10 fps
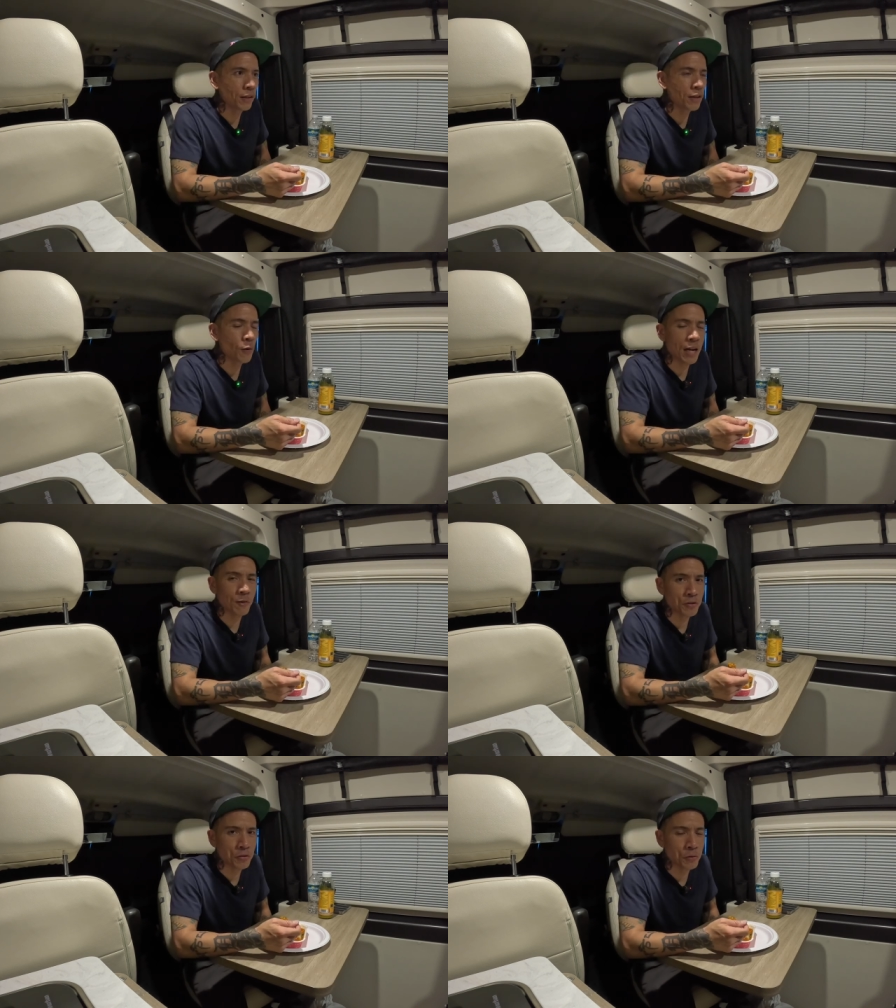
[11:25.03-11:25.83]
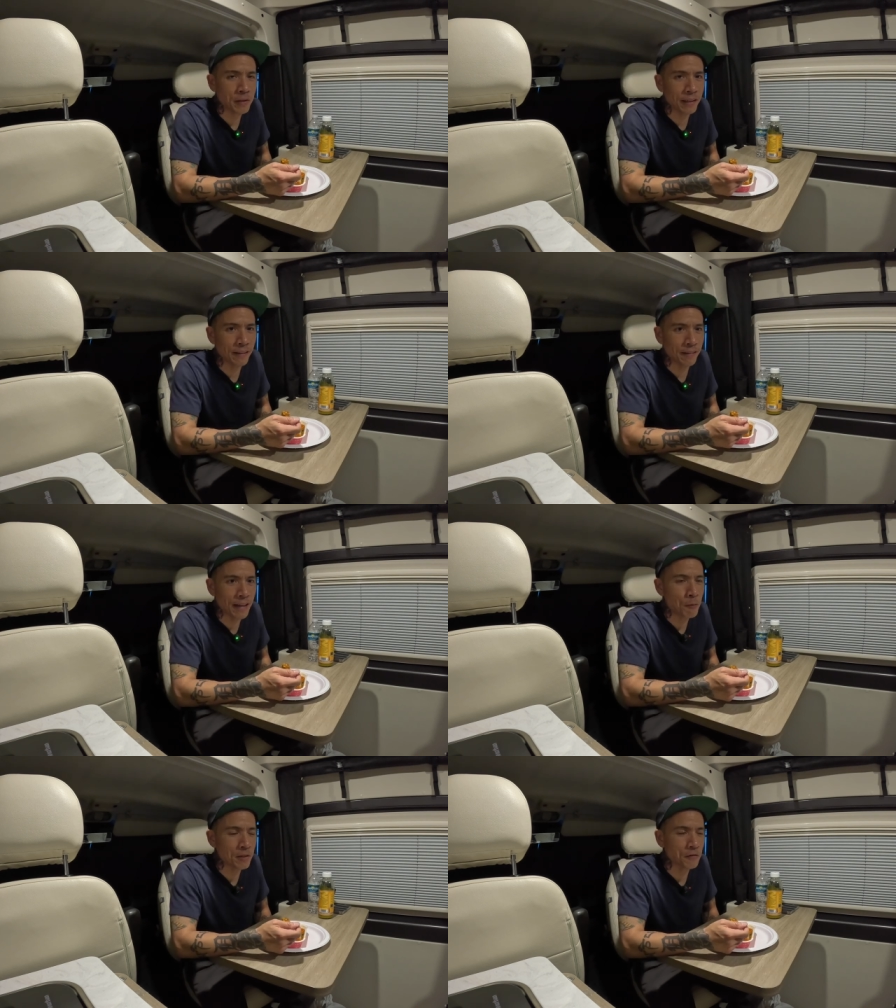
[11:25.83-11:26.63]
You know, when I was touring,
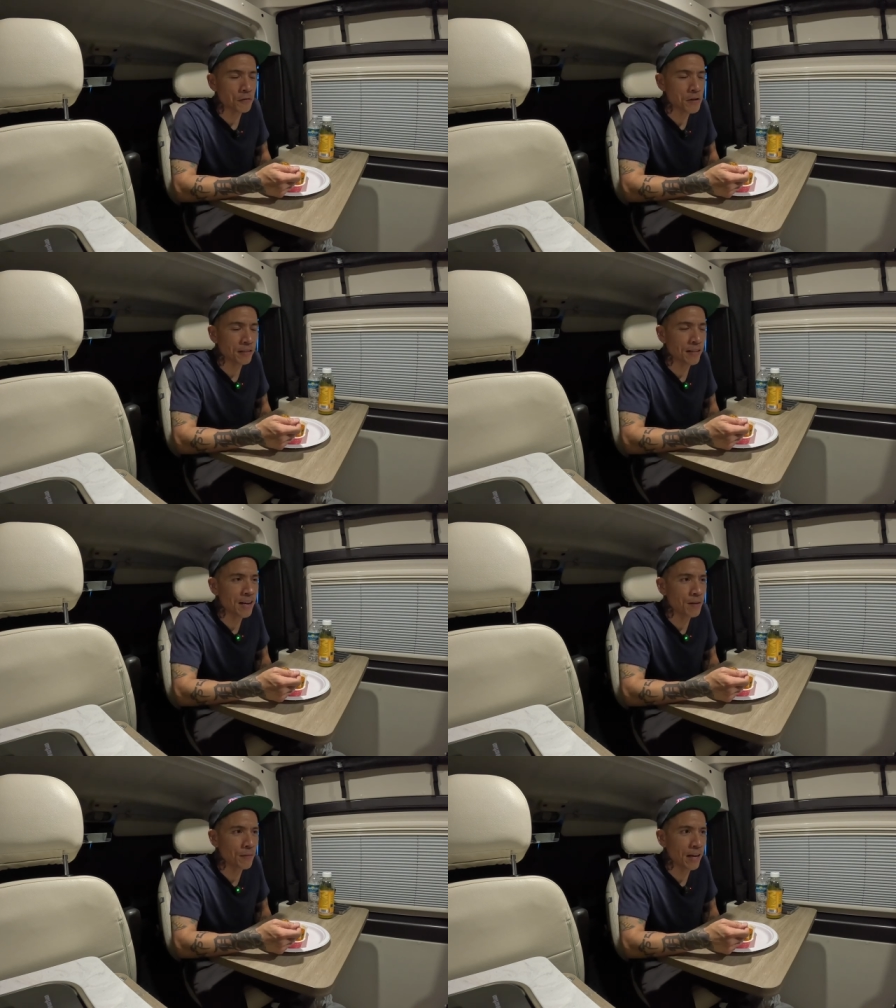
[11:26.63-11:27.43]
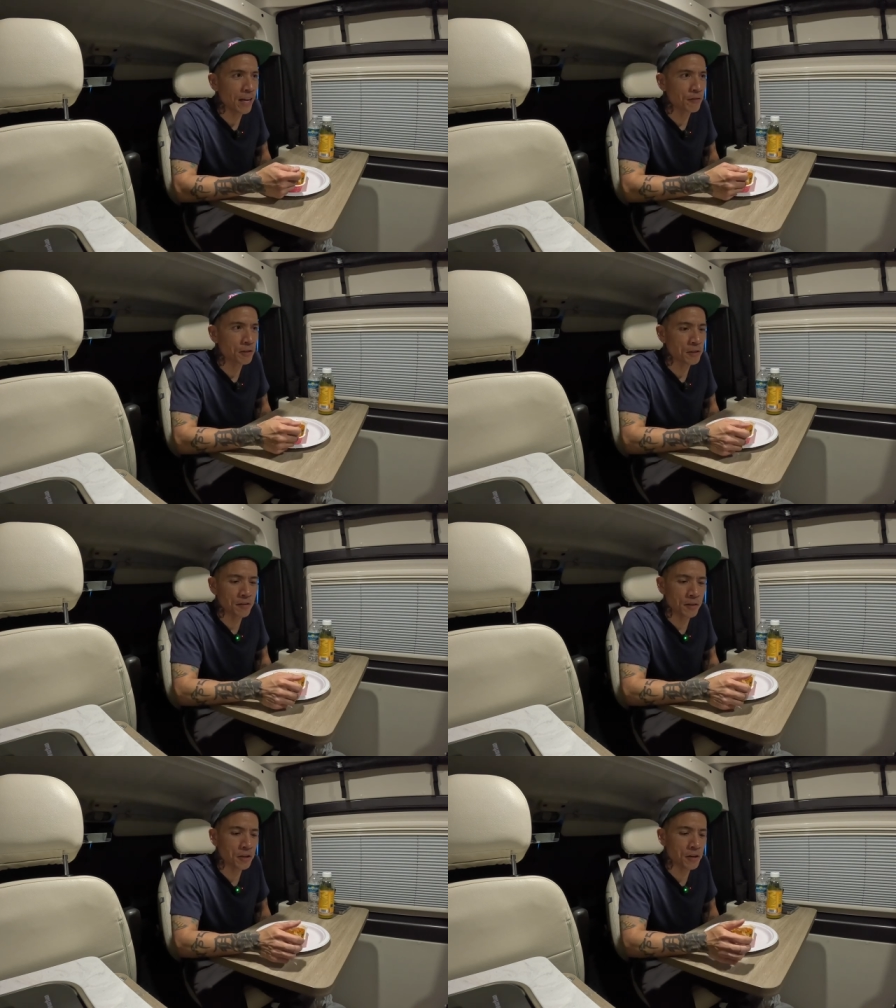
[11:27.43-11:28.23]
that was the first time I ever
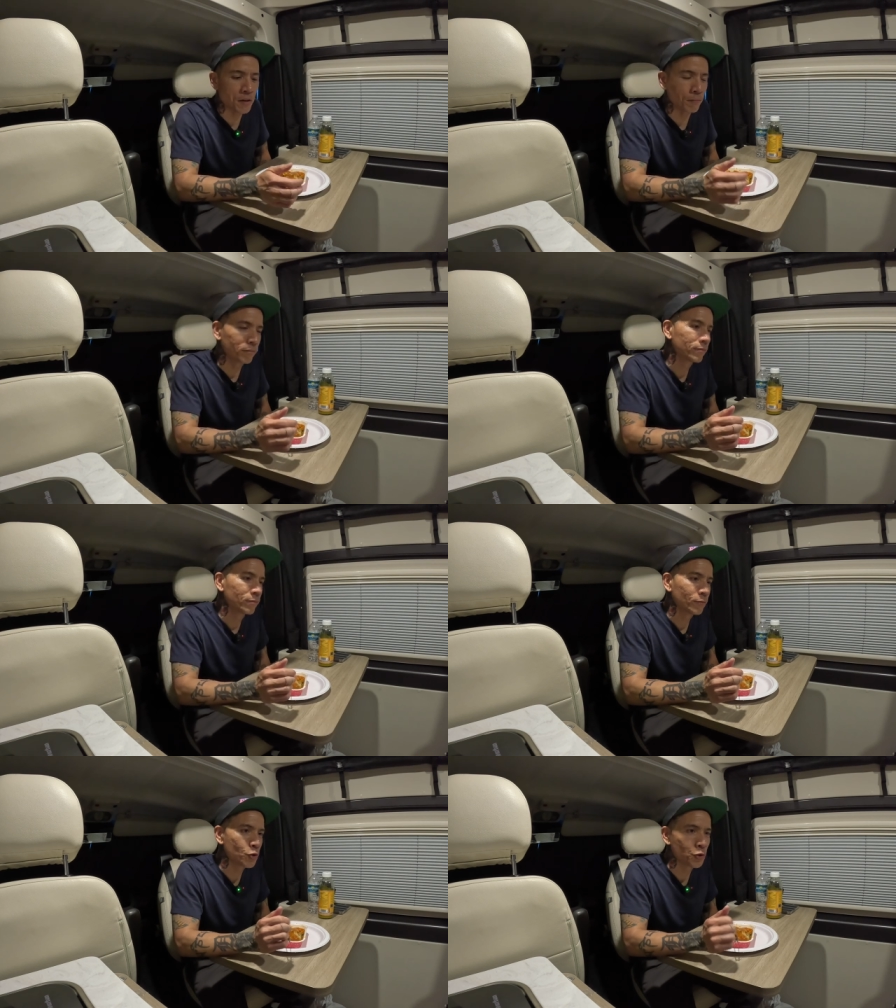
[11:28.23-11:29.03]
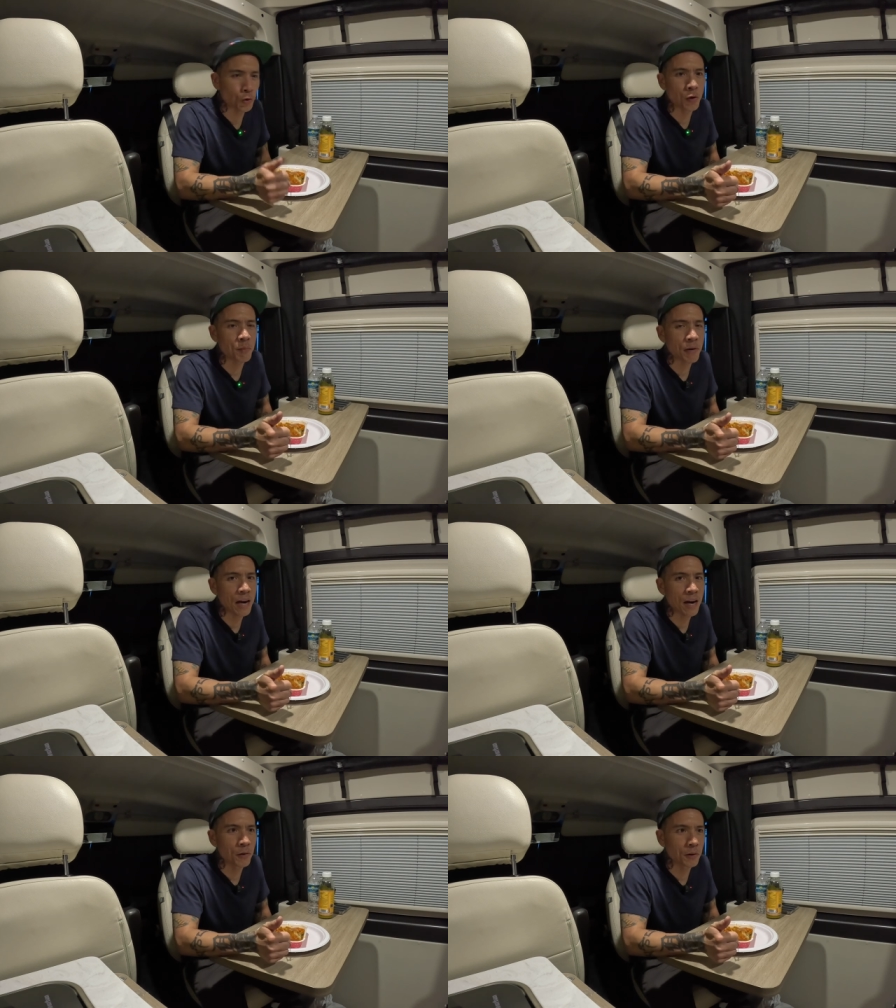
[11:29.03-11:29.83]
heard the term shore
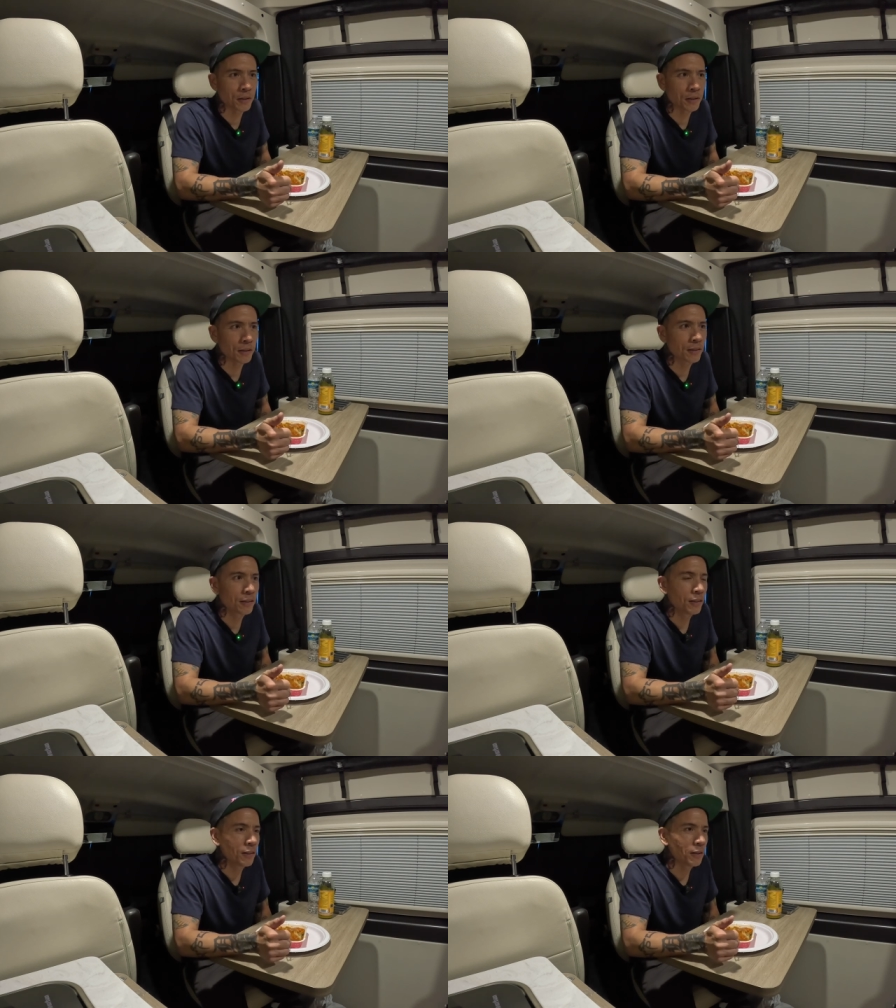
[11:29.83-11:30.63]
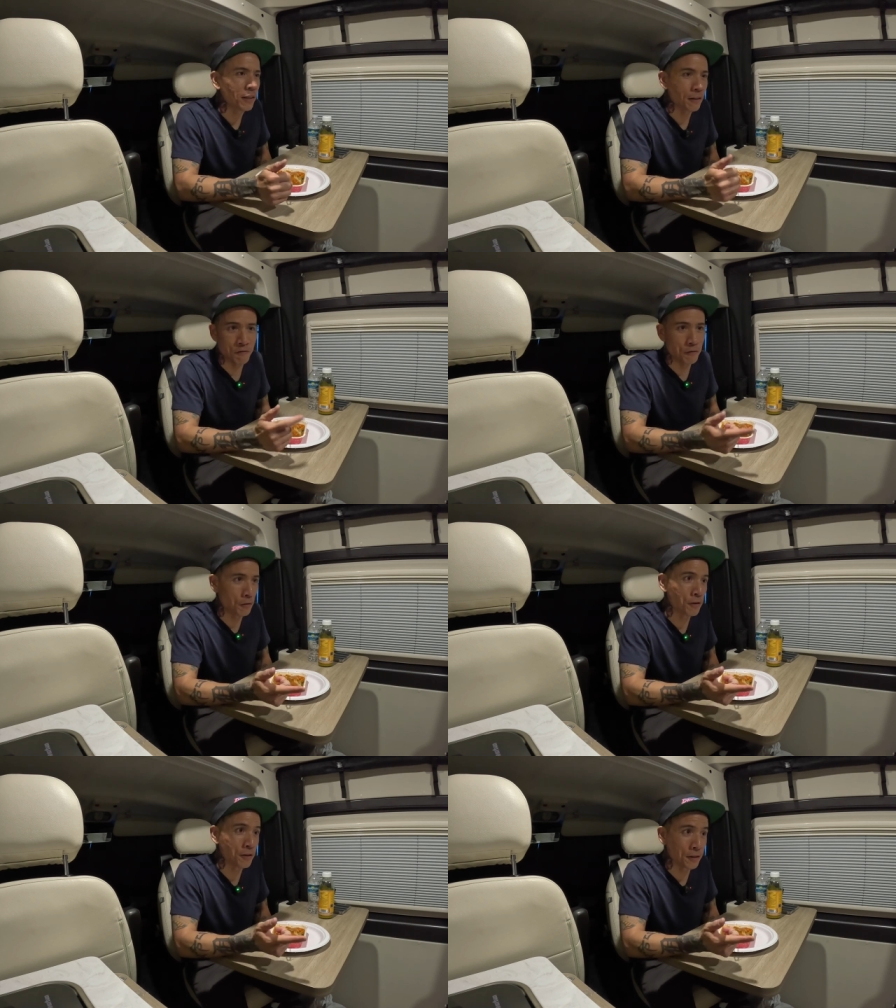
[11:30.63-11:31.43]
power,
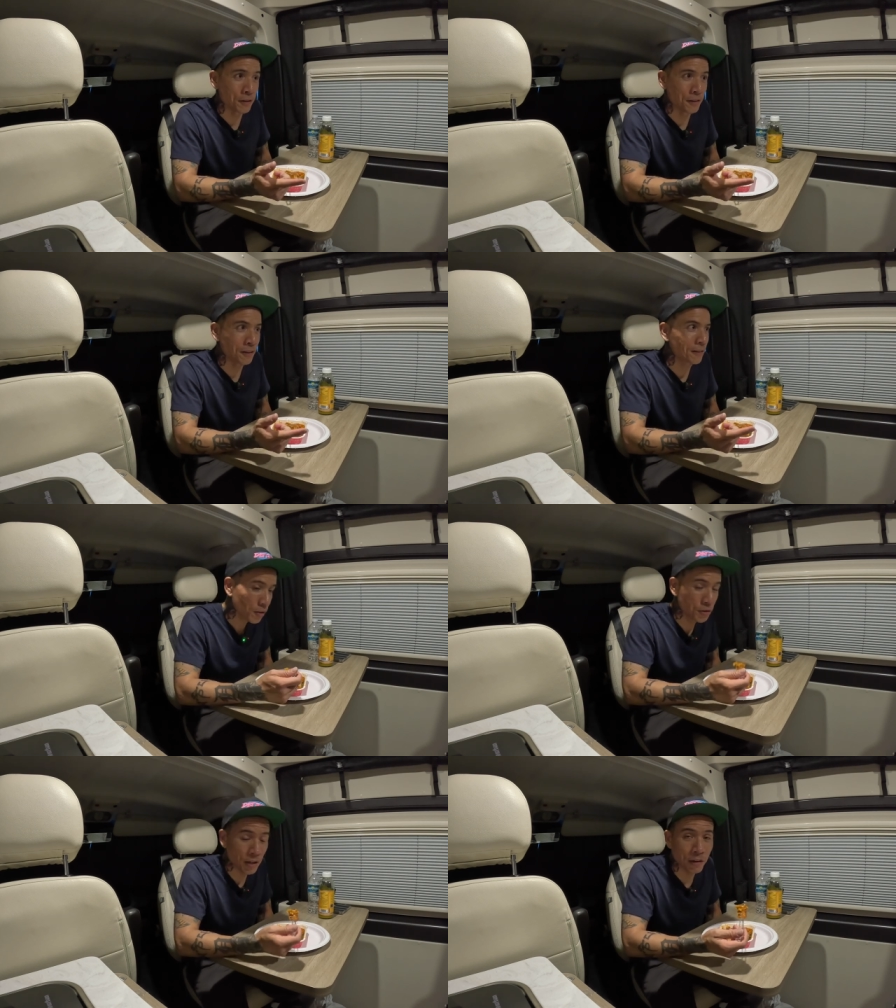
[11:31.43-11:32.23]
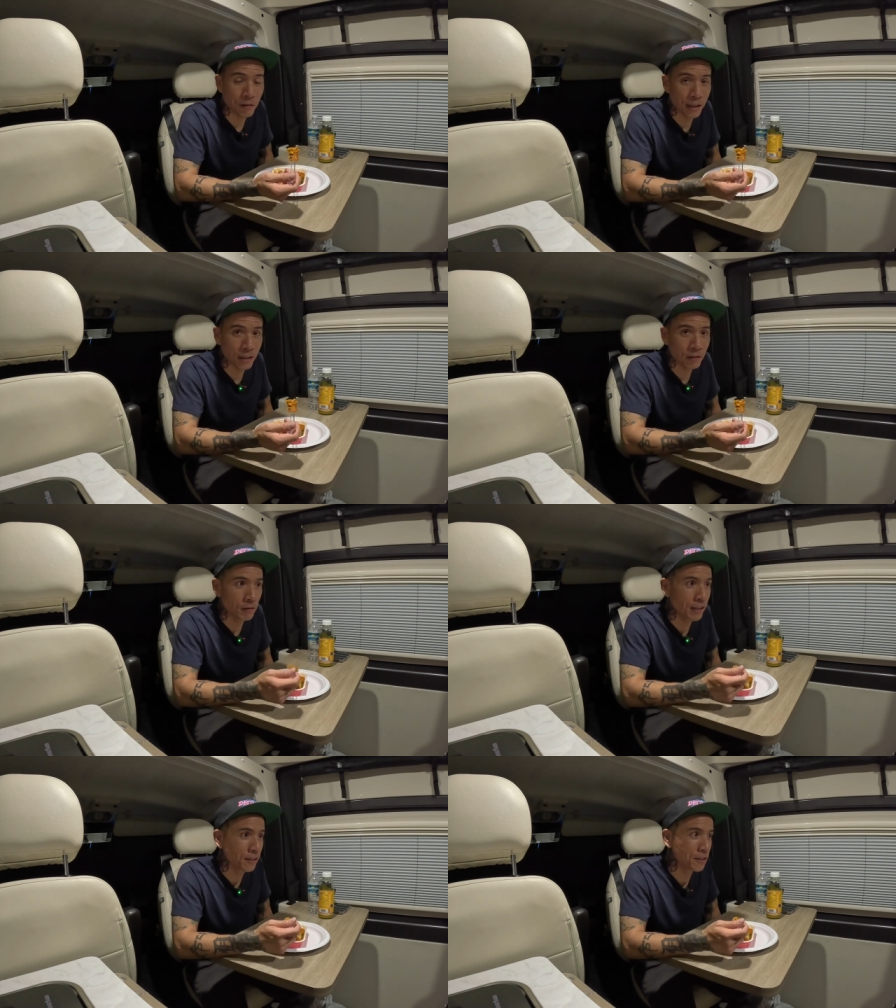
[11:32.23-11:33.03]
inverter, generator,
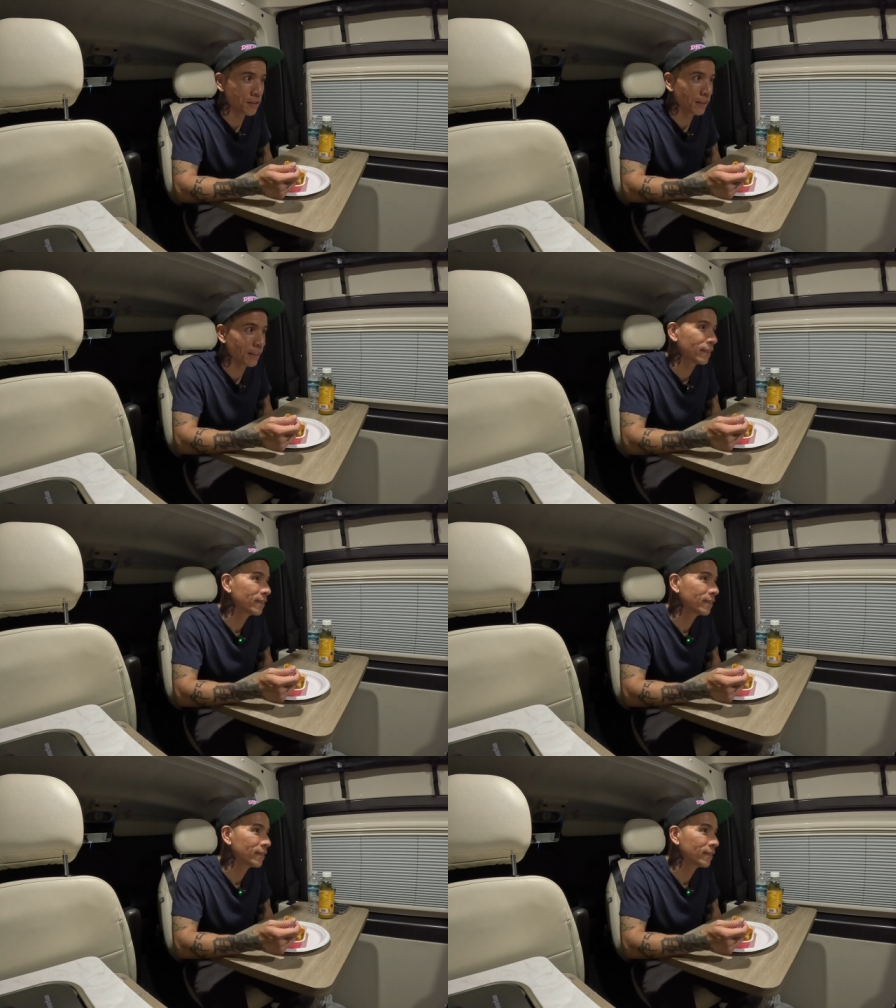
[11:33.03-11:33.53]
running the Jenny.